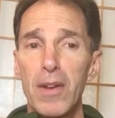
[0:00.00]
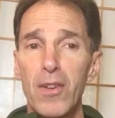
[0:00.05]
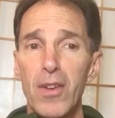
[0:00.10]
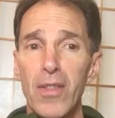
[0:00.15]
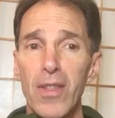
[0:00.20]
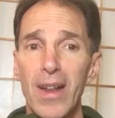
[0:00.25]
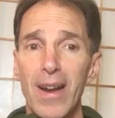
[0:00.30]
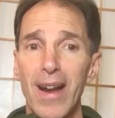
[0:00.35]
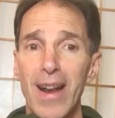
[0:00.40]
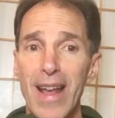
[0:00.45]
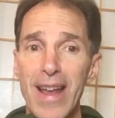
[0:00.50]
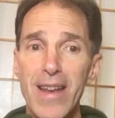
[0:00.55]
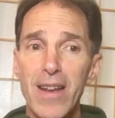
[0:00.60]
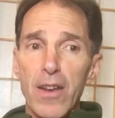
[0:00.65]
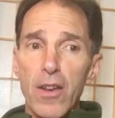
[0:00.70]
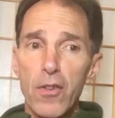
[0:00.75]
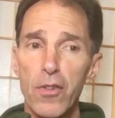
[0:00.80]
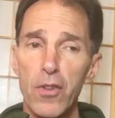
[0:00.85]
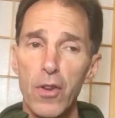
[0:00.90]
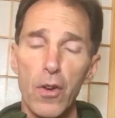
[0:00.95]
into the light,
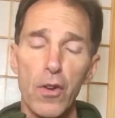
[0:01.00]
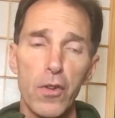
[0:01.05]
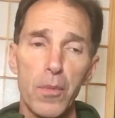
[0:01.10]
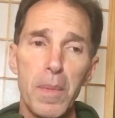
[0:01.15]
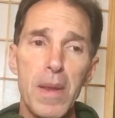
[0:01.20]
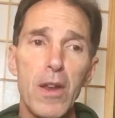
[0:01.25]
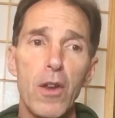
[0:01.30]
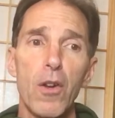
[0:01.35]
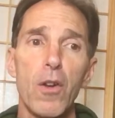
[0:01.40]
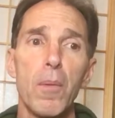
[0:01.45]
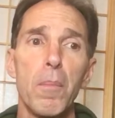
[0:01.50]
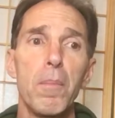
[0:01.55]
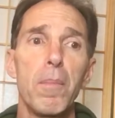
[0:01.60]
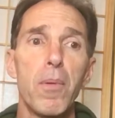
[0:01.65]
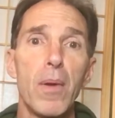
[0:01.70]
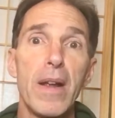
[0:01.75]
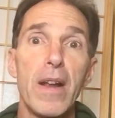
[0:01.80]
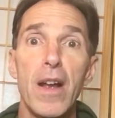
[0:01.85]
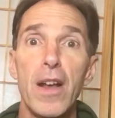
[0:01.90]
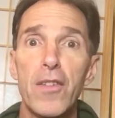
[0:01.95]
so to speak, or
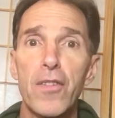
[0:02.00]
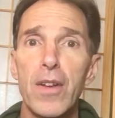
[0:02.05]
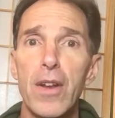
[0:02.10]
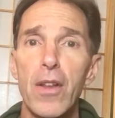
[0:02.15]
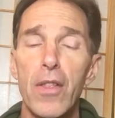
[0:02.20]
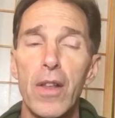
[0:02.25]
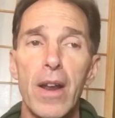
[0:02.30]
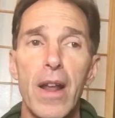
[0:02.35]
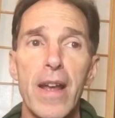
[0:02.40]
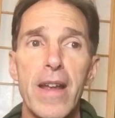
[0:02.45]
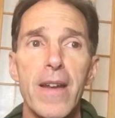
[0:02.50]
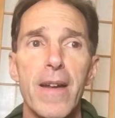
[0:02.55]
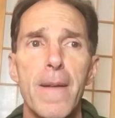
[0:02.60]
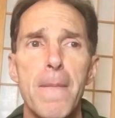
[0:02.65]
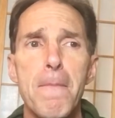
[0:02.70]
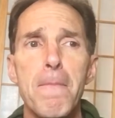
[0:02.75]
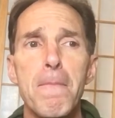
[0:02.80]
bring us into the light,